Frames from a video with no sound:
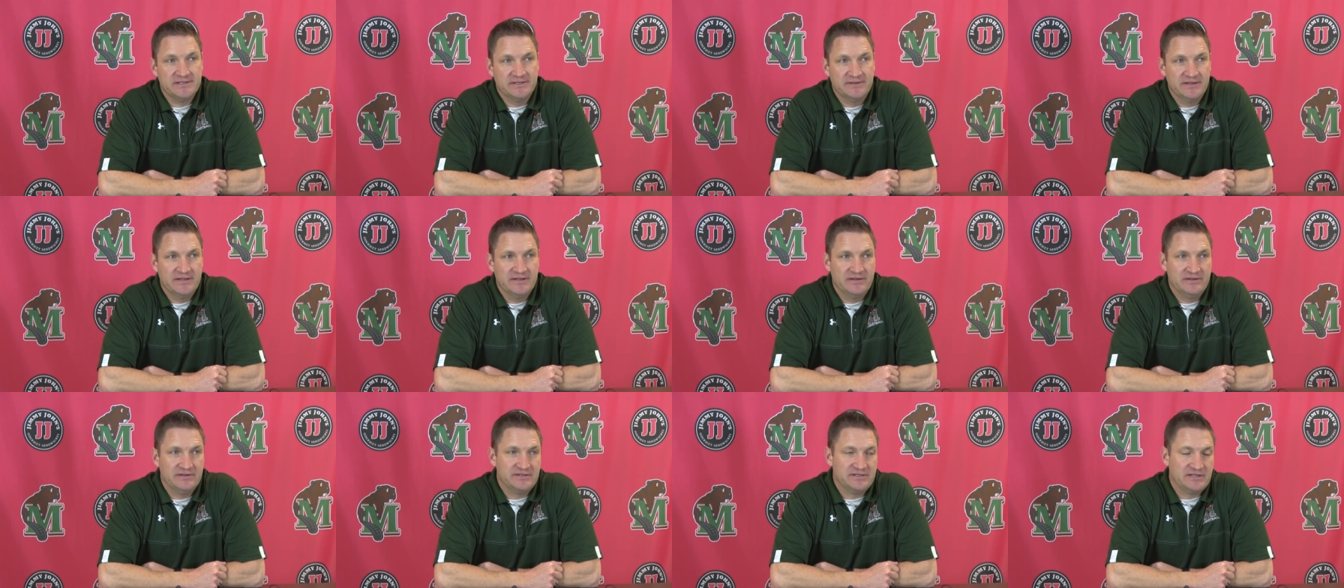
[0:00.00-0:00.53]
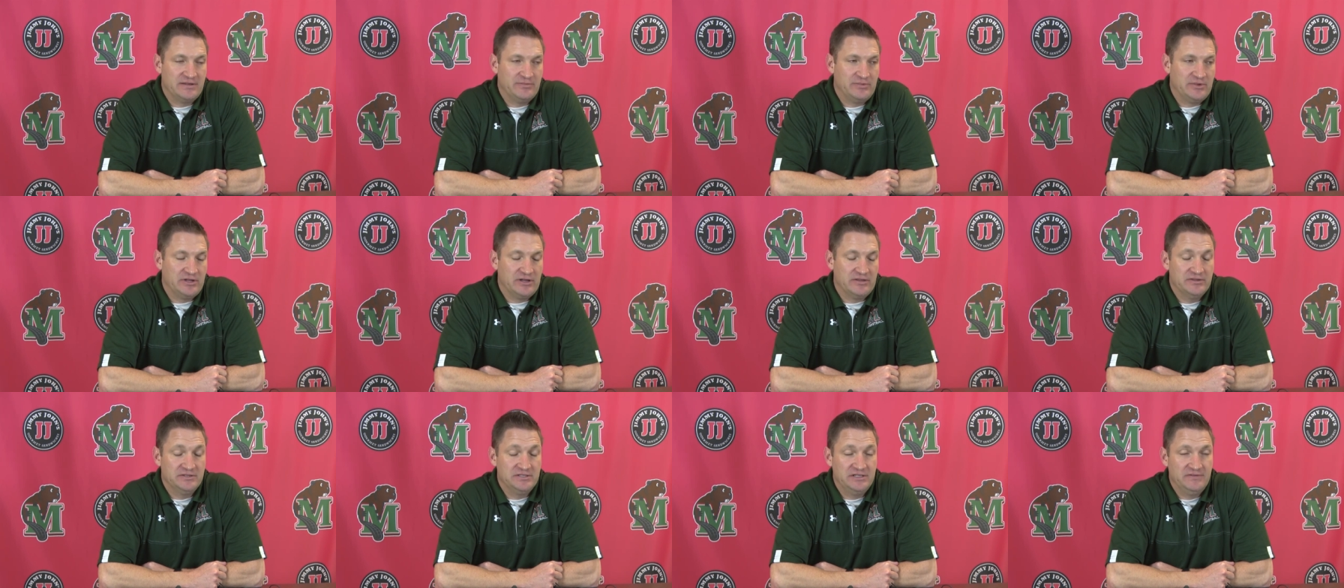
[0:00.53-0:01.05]
And then same
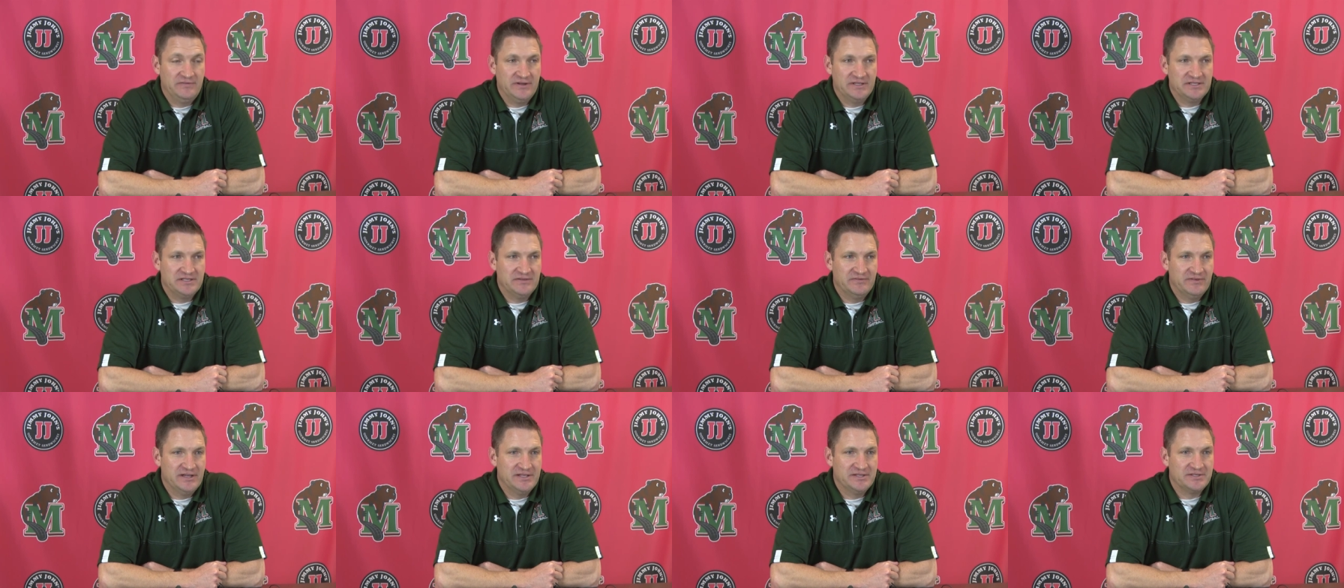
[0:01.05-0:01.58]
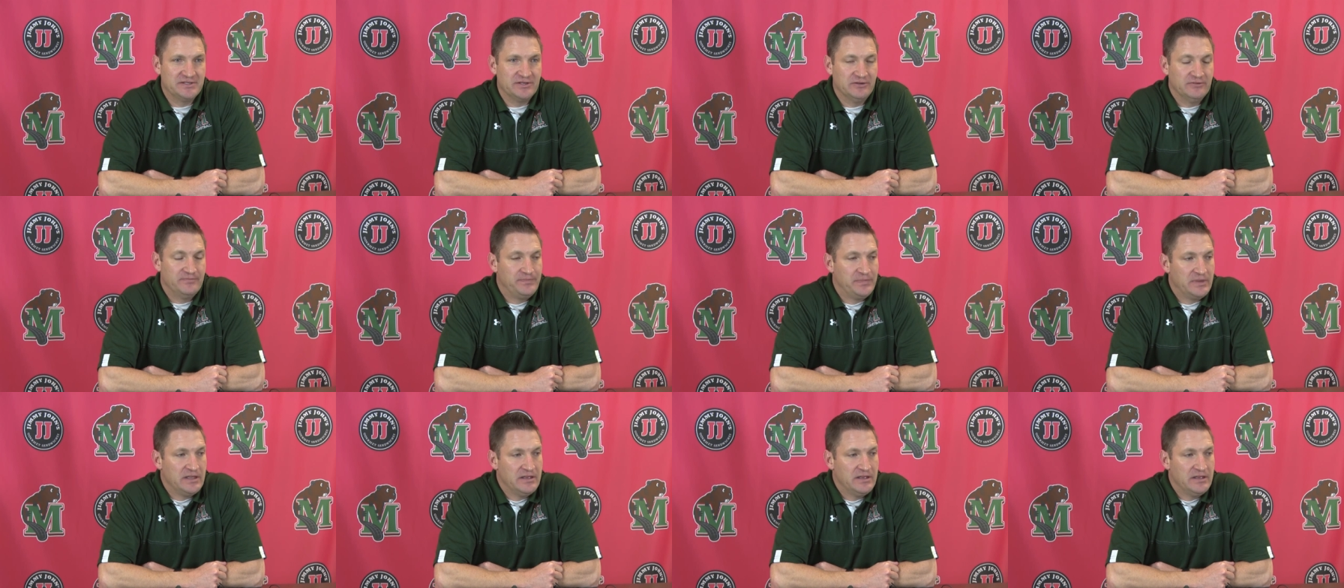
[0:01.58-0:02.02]
thing on the defensive end. So